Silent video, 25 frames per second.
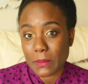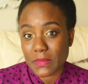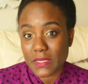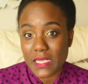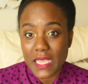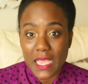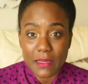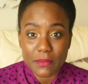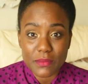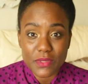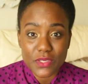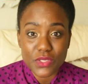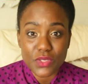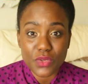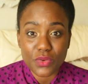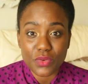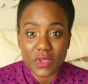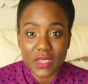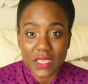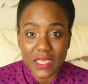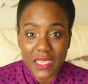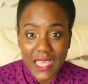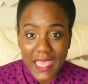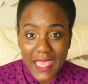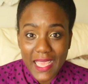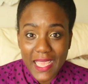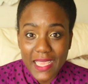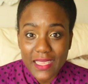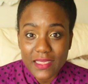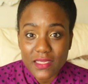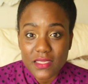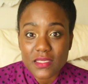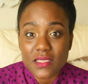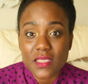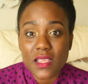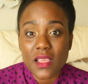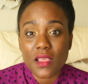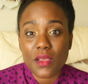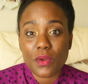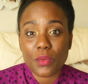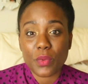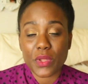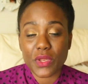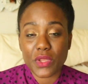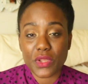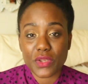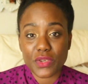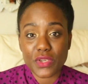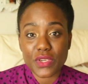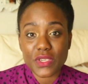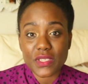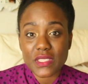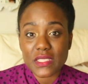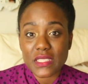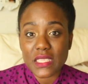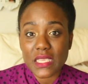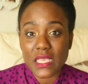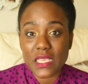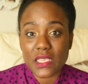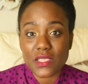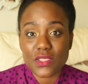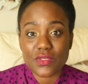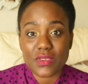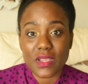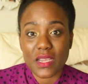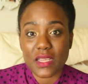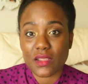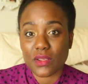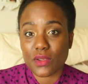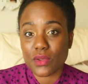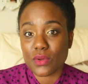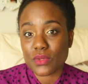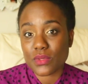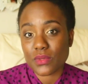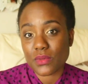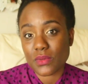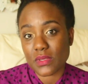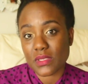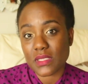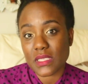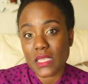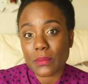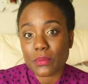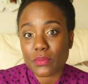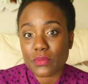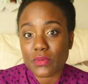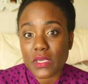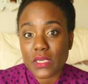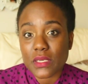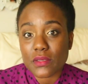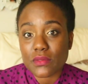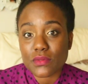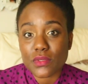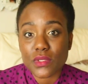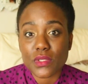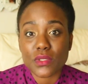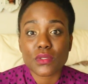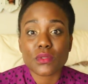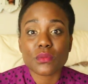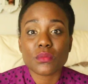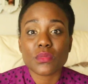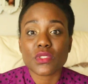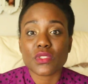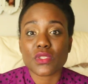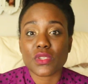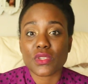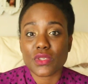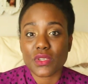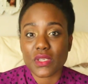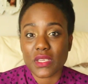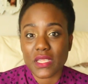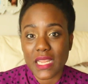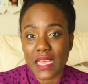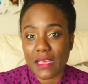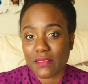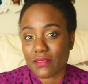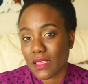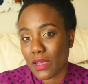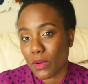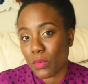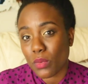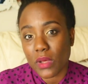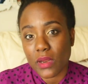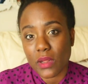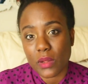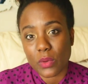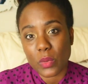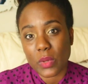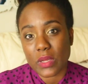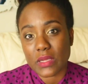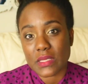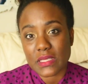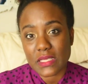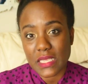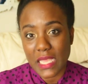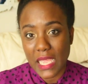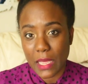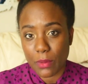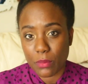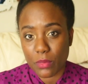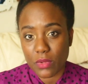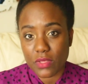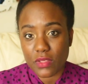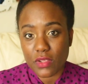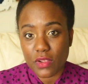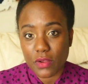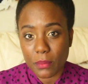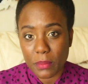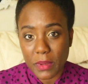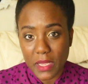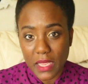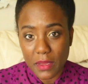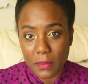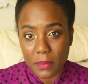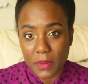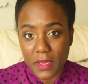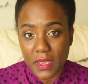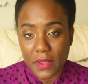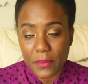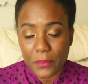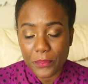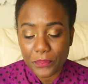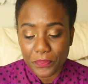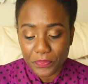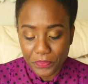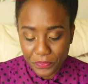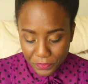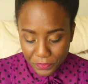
times to relax. When you're nursing, try to go to a separate room so you can have that one-on-one time with your baby.